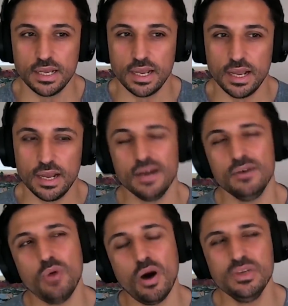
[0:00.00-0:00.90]
Uh,
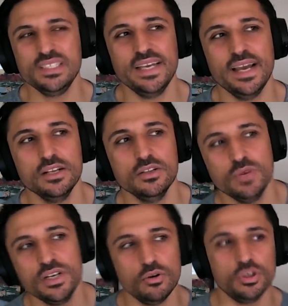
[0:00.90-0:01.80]
well, I wouldn't say out of the
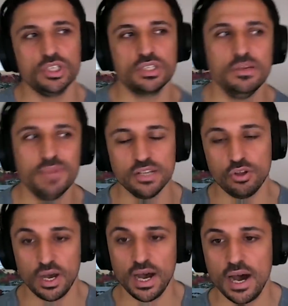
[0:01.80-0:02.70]
window. It's just going to be a
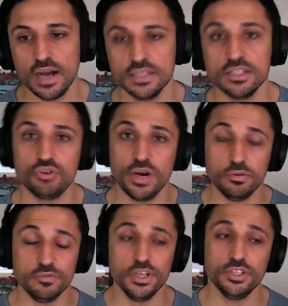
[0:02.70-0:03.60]
lot harder to trade
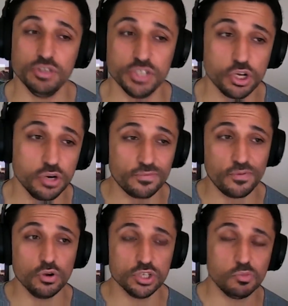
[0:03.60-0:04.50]
reversals, and you're going to
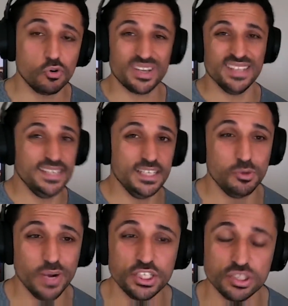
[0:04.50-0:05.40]
focus more on
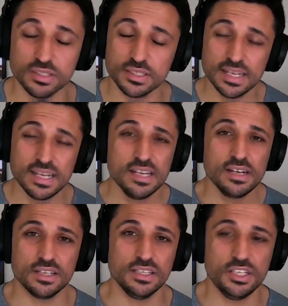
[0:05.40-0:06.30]
continuations,
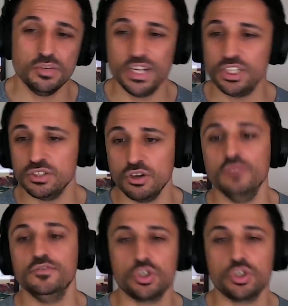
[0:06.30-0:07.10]
continuations of